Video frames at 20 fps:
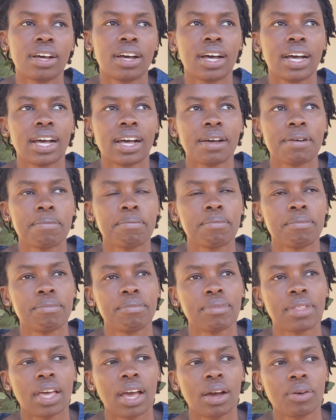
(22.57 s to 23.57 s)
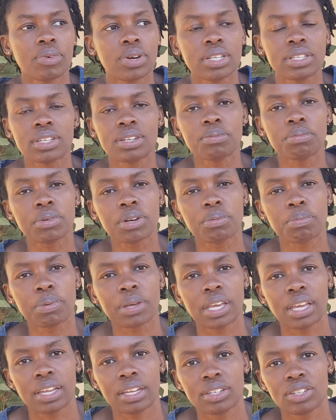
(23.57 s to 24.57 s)
I wasn't
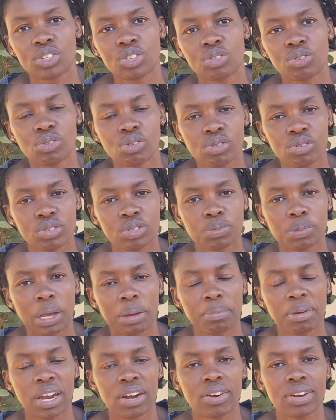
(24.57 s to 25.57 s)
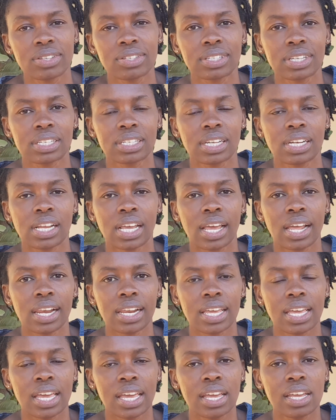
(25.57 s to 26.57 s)
prepared to lose my parents at an
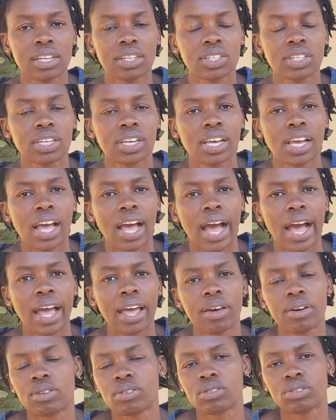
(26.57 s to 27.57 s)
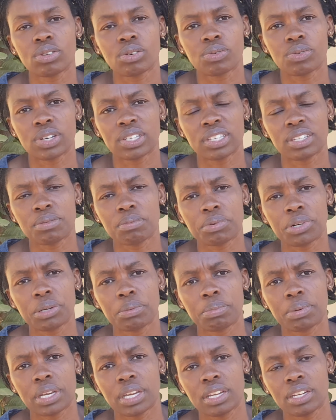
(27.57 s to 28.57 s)
early age. I also wasn't
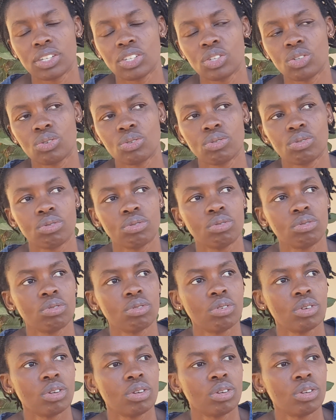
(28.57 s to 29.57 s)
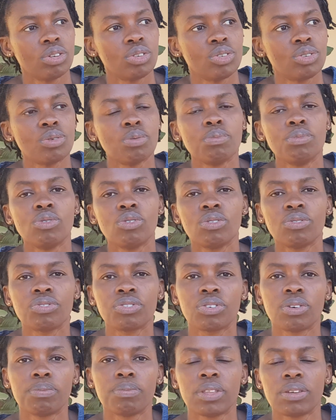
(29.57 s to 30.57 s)
prepared to move
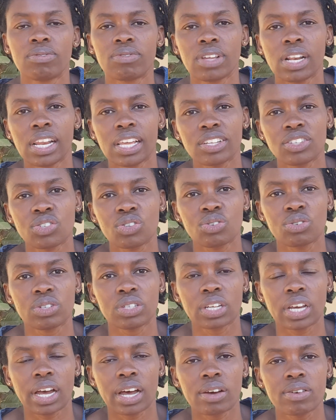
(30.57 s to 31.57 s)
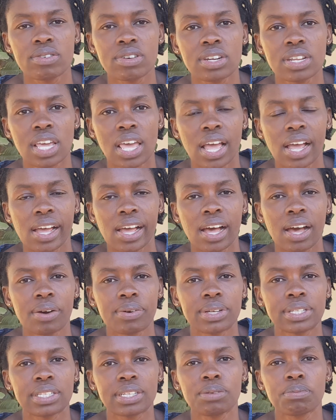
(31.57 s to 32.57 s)
from the village to town. I
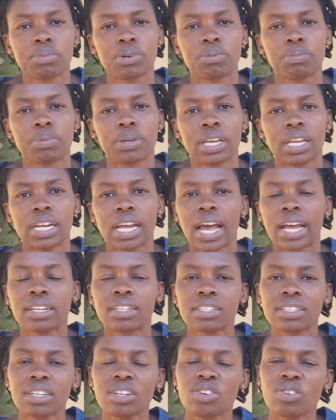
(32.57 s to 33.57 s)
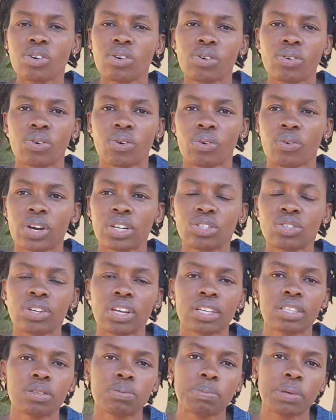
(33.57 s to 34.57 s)
wasn't prepared. I didn't know what to
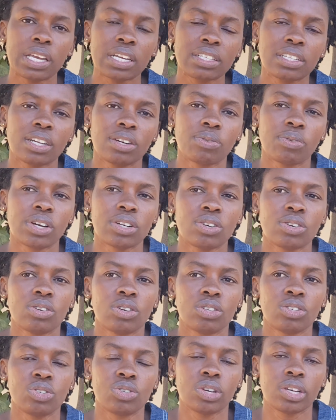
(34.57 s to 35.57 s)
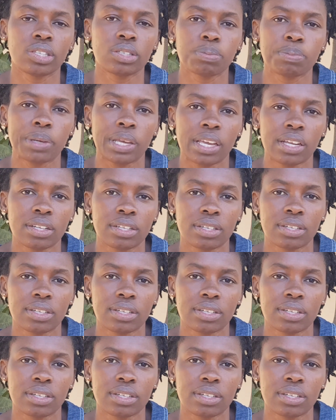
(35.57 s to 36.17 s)
expect and what not to expect.